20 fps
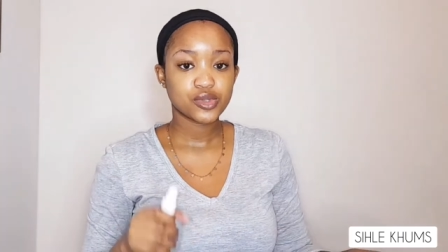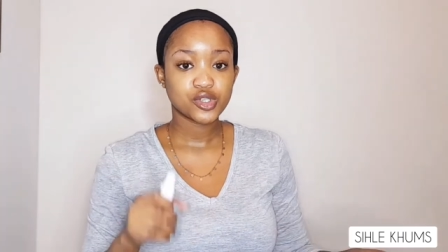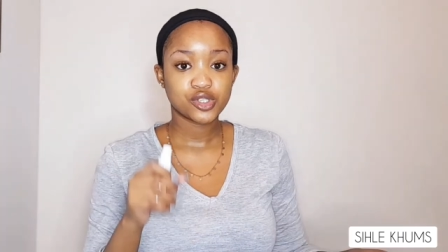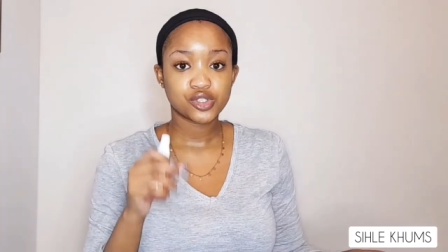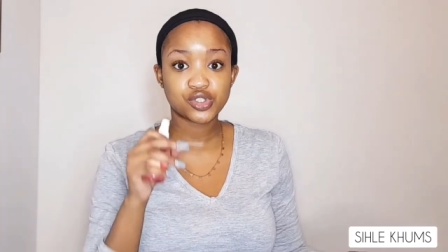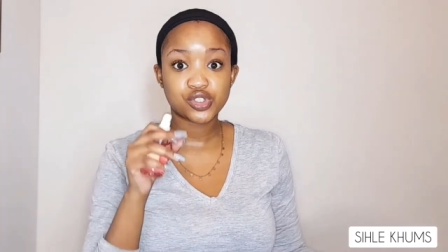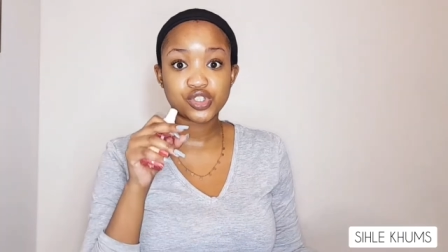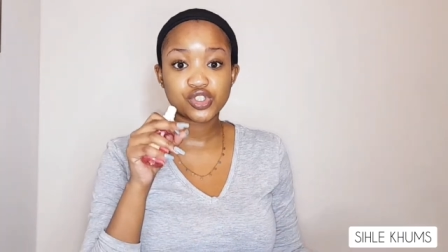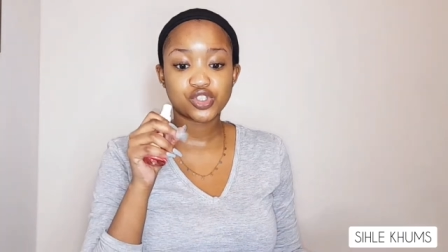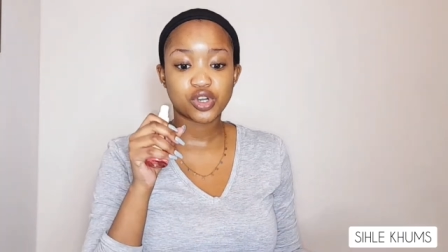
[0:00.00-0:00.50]

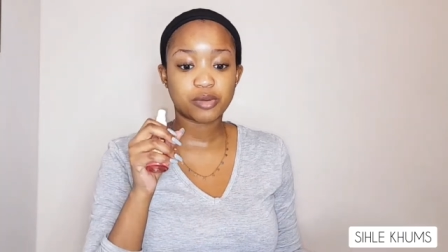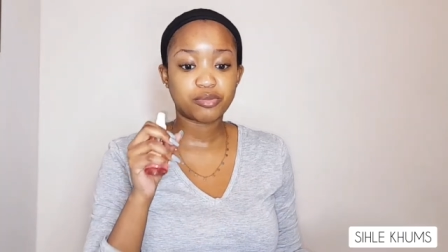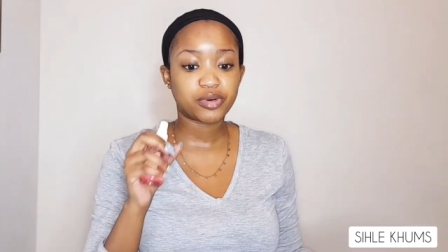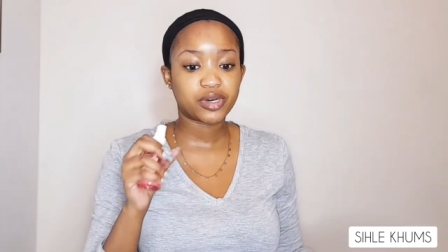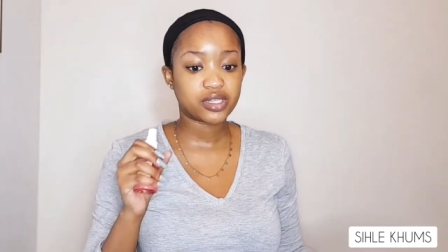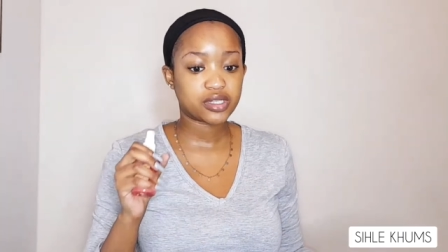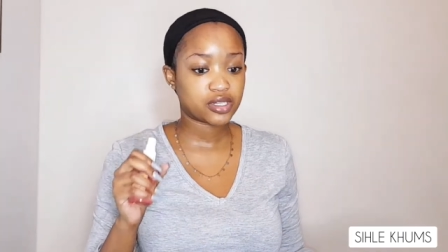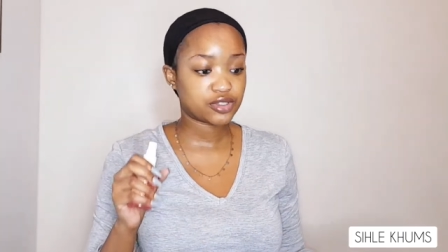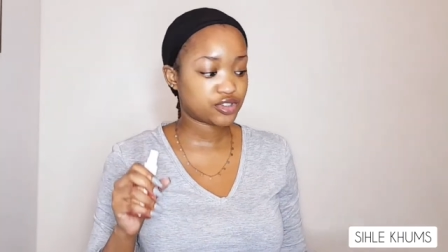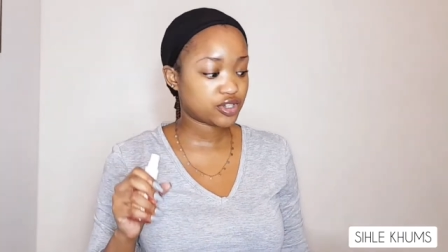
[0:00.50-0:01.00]

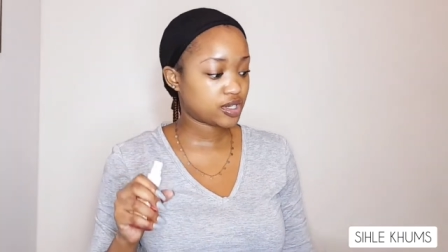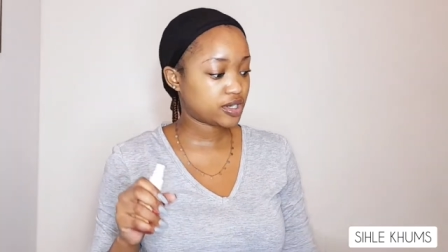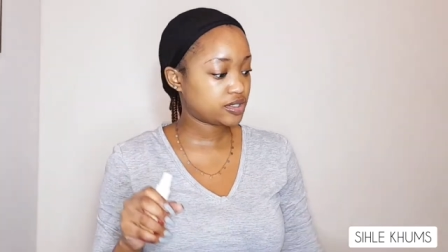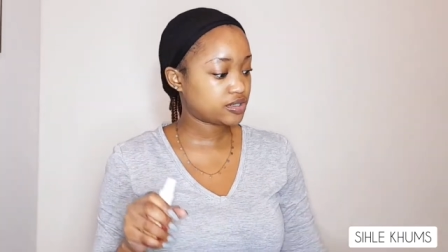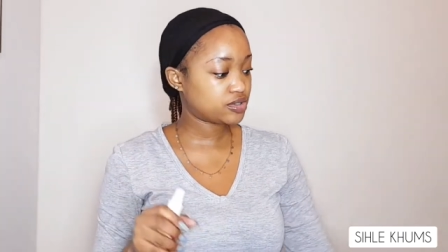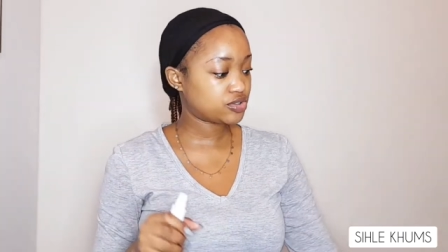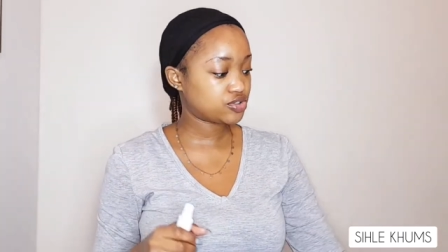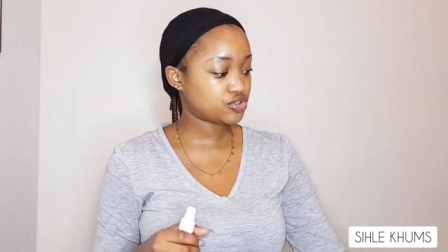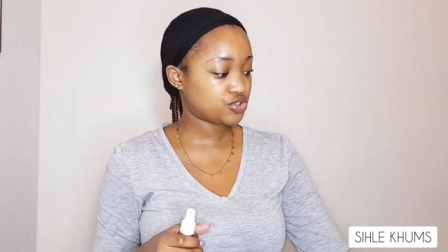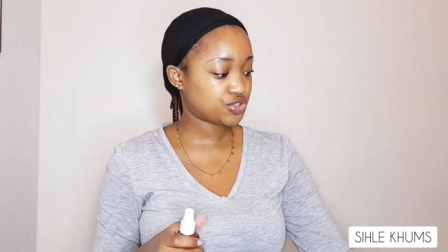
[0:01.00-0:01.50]
stopper that
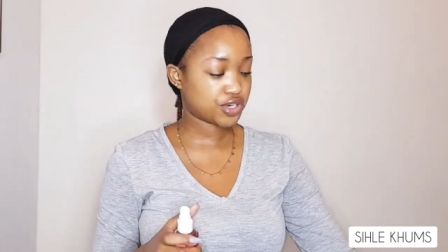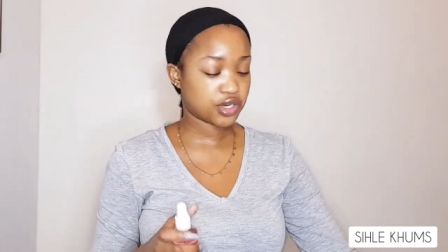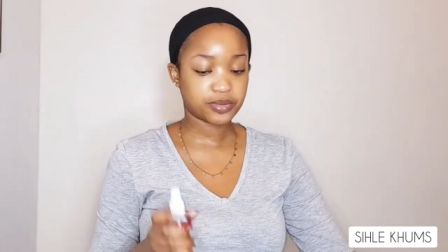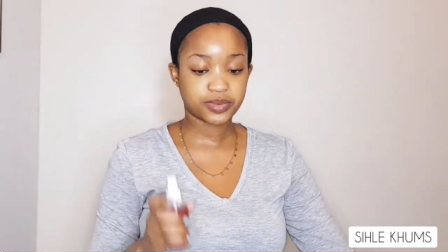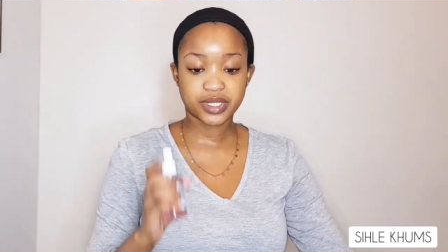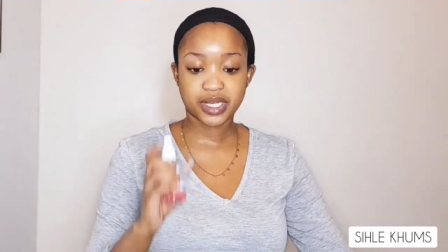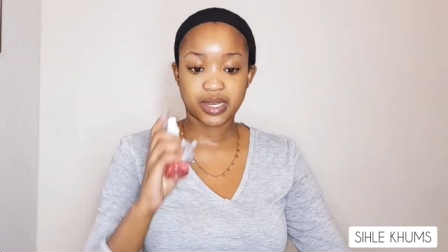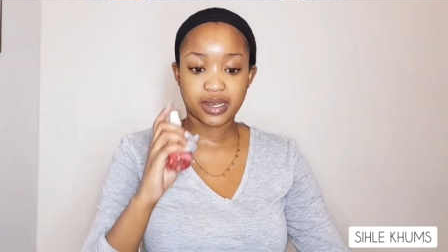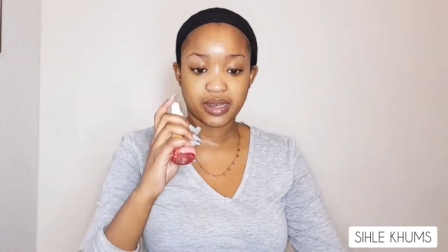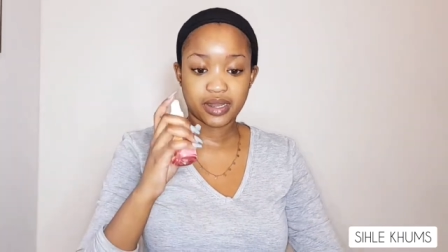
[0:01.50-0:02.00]
releases
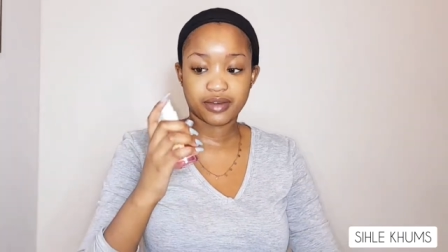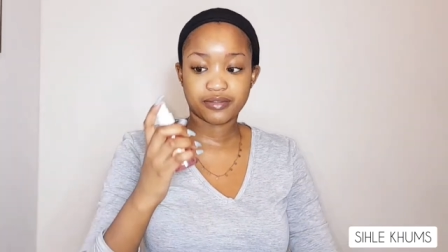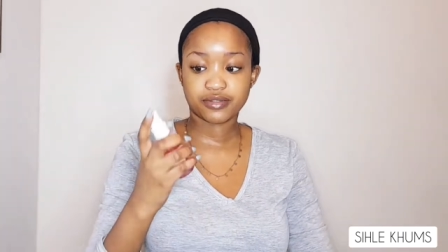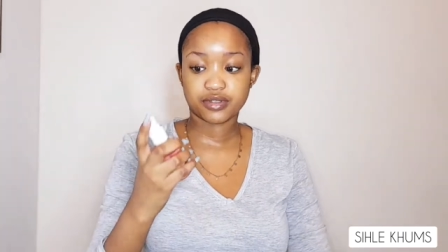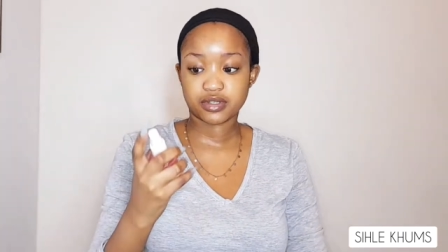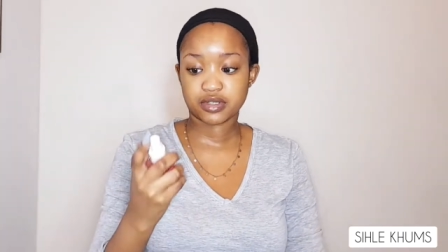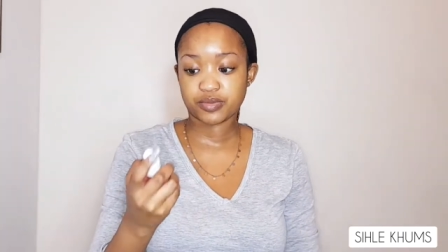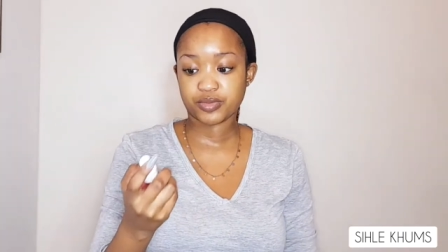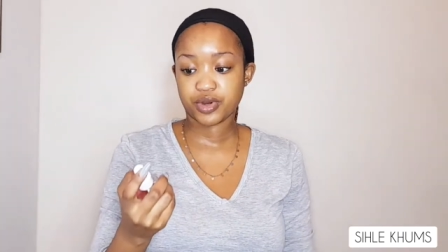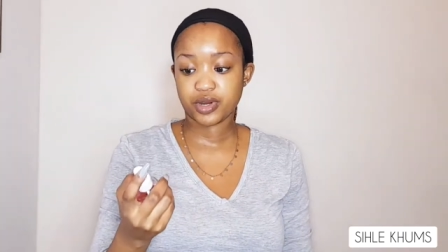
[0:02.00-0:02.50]
drops. I love the
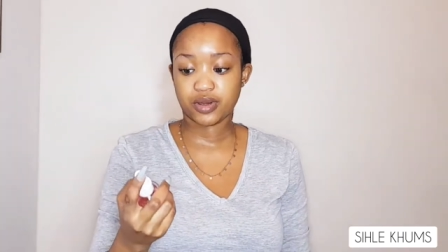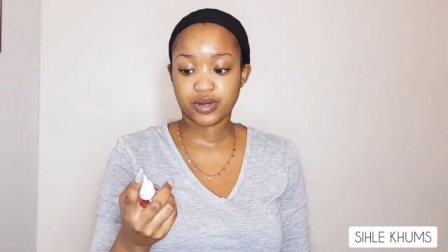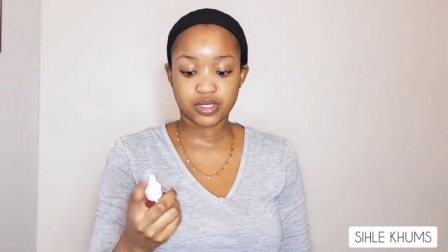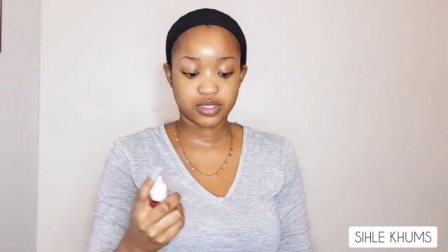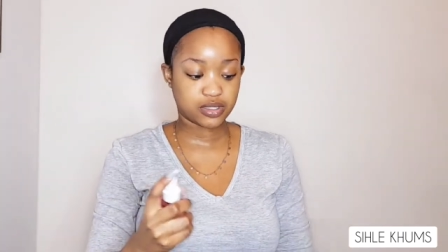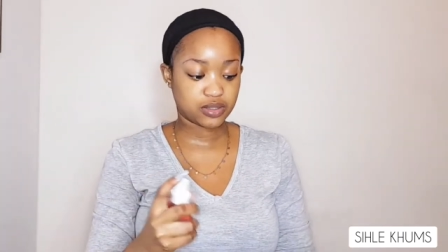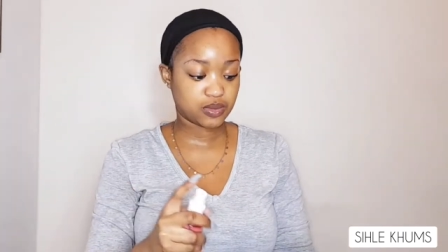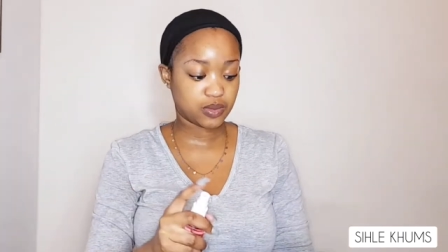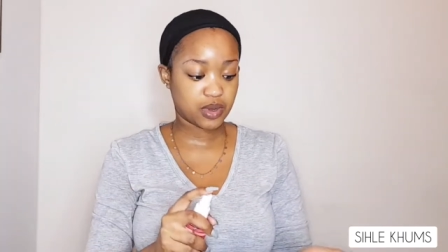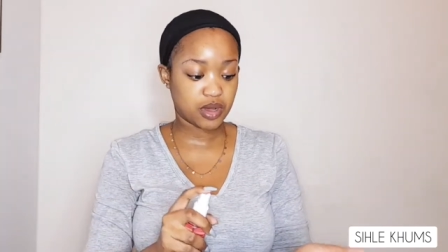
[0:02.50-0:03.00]
spray on
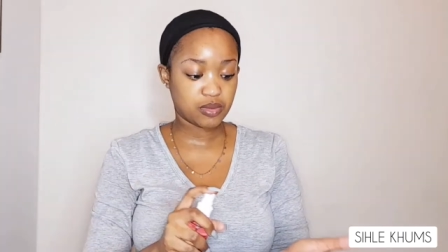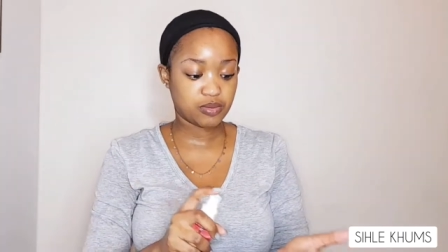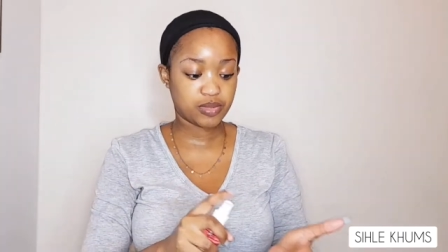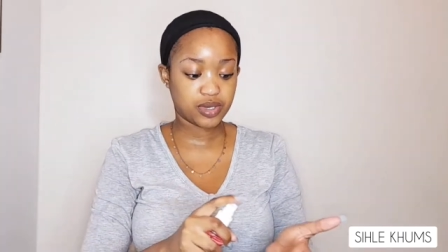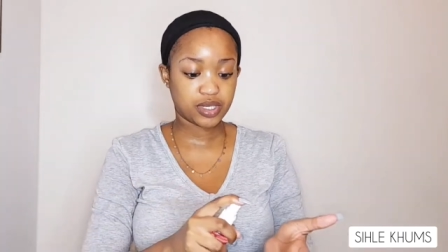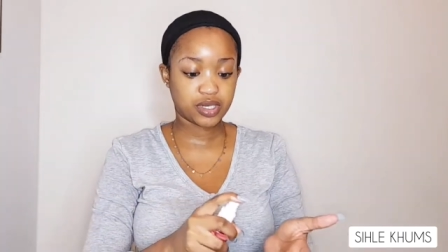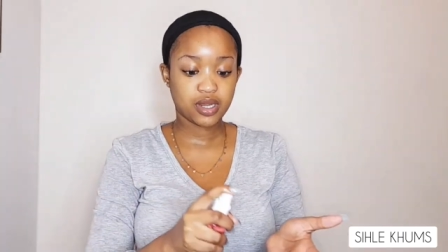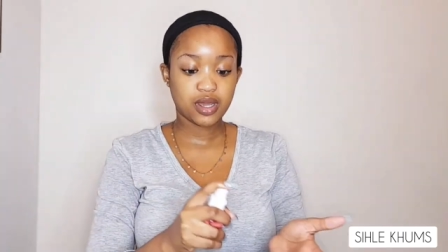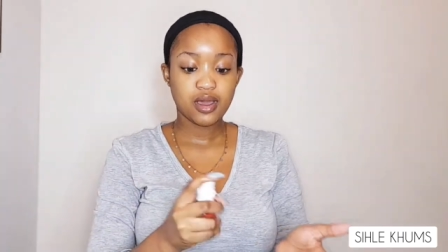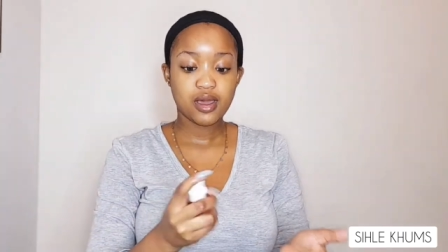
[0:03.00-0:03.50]
as well,
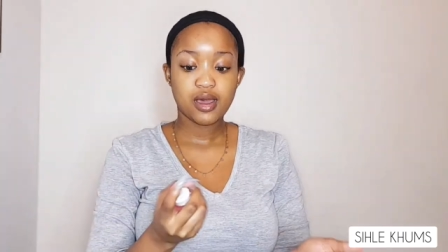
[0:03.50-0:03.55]
but